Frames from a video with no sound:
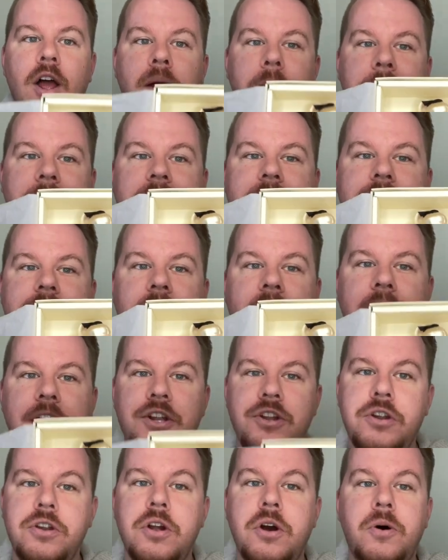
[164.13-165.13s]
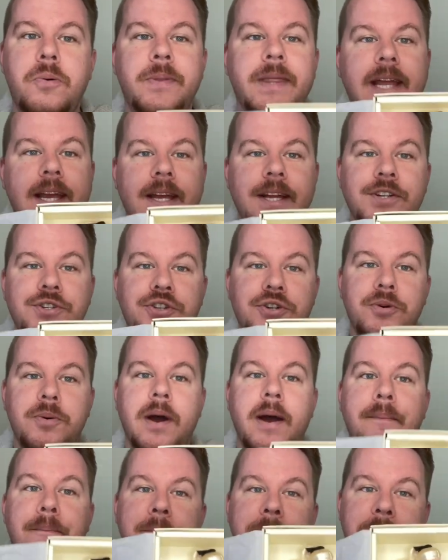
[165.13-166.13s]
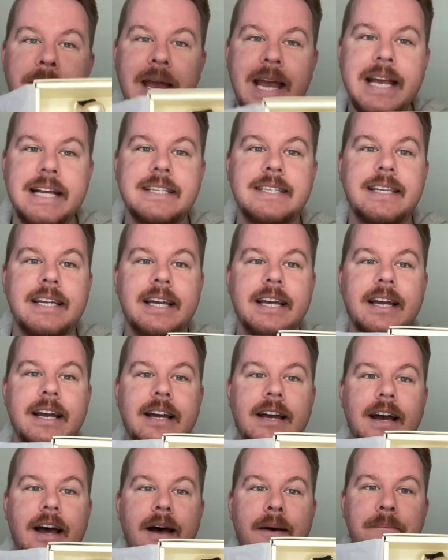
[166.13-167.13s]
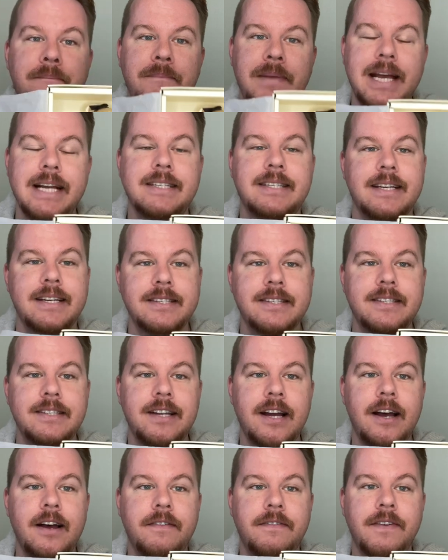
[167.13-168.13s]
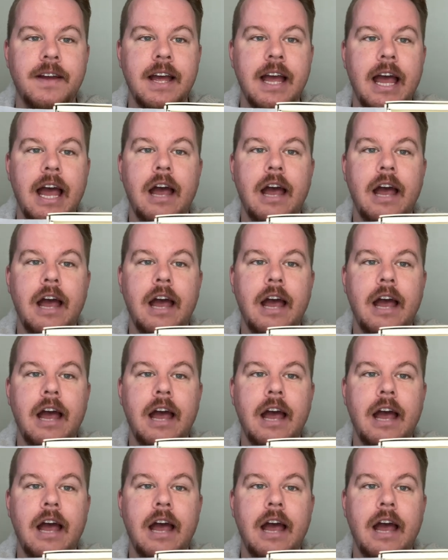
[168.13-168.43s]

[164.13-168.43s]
because I know they can do amazing, amazing stuff.